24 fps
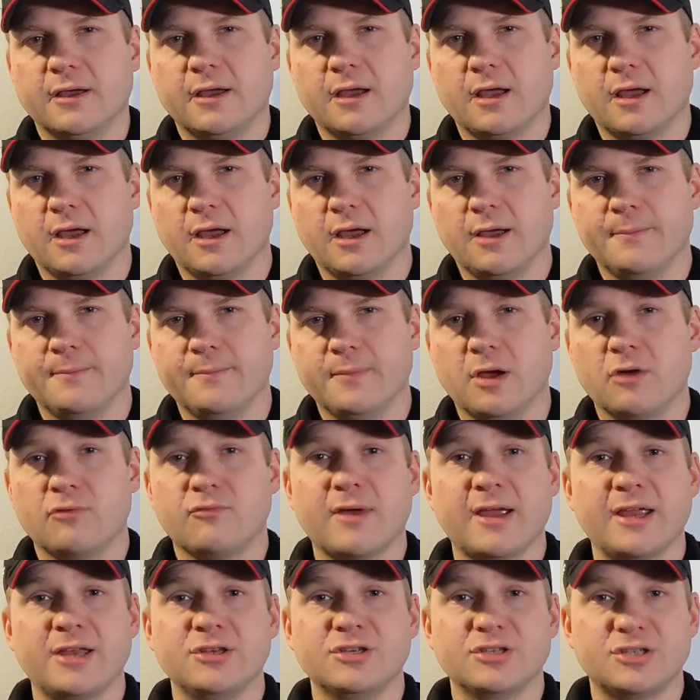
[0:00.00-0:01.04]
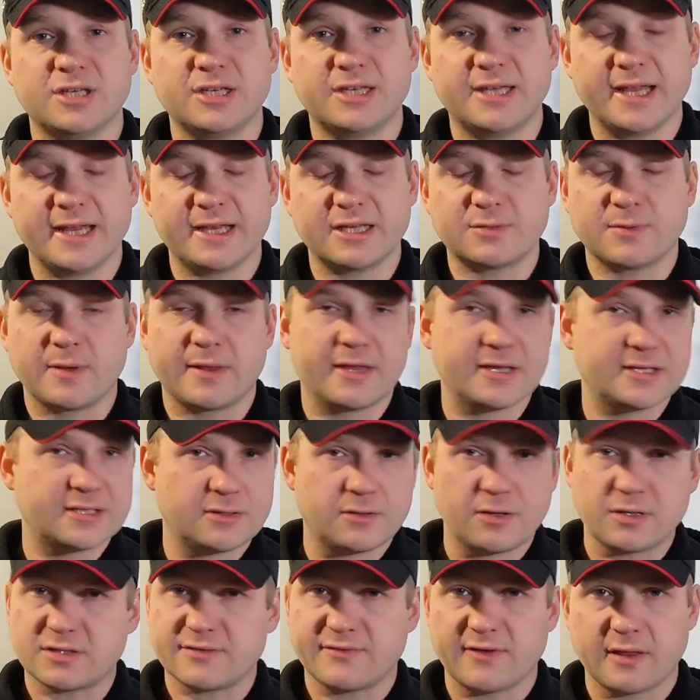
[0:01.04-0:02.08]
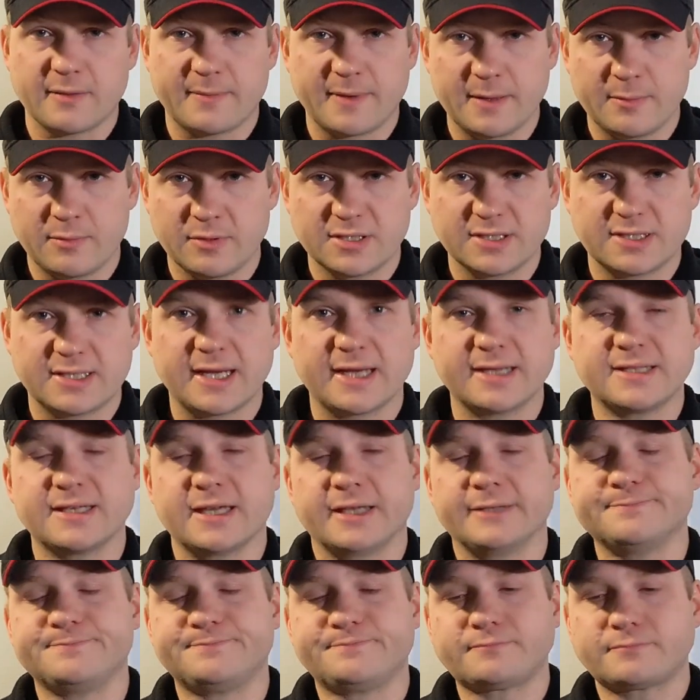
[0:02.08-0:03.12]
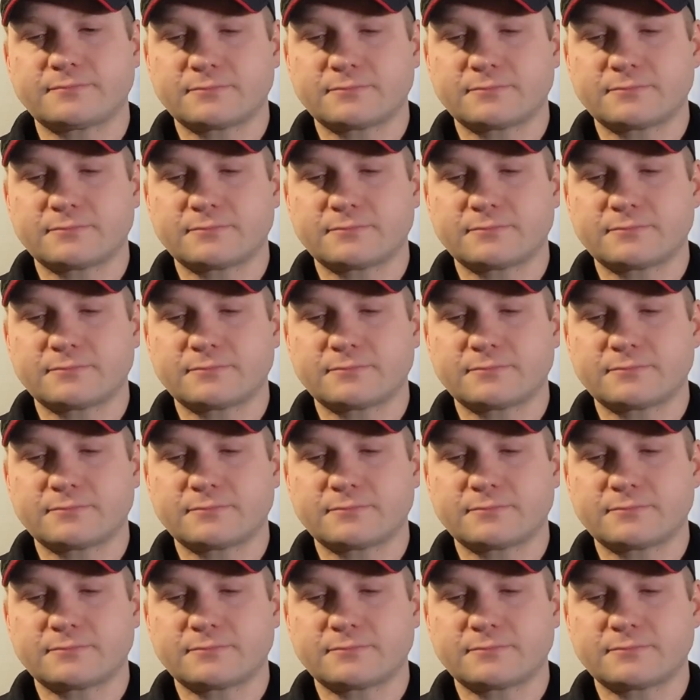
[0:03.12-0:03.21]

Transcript: arranged digs where there's lots of other people detecting.